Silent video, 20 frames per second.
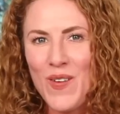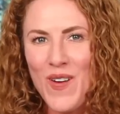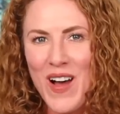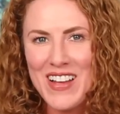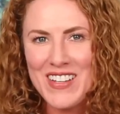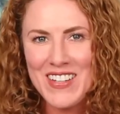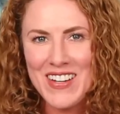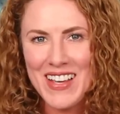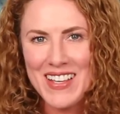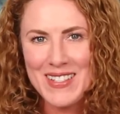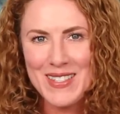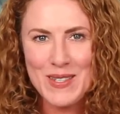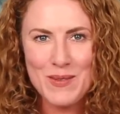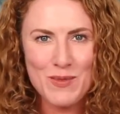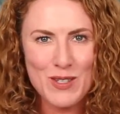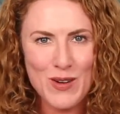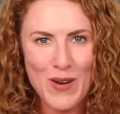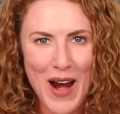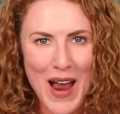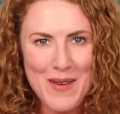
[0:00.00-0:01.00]
for watching and
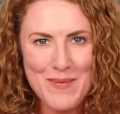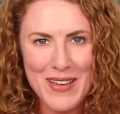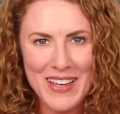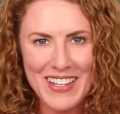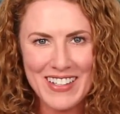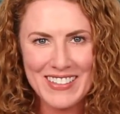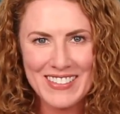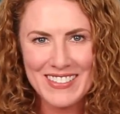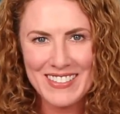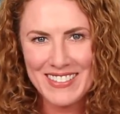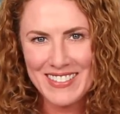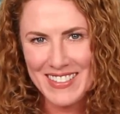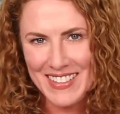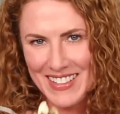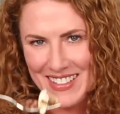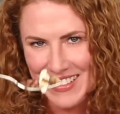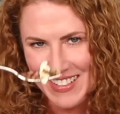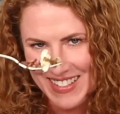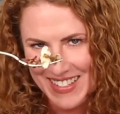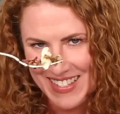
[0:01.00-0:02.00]
subscribing.
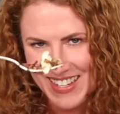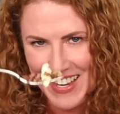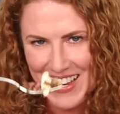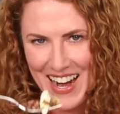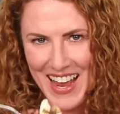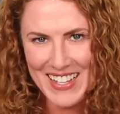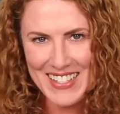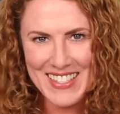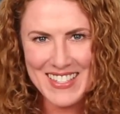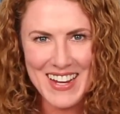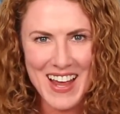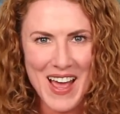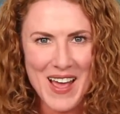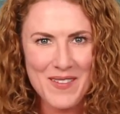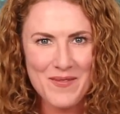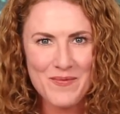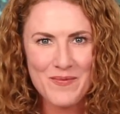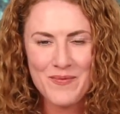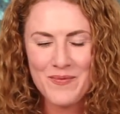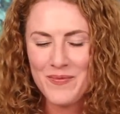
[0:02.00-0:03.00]
See you next
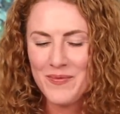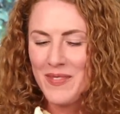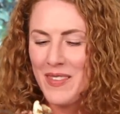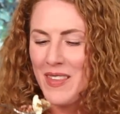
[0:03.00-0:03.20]
time.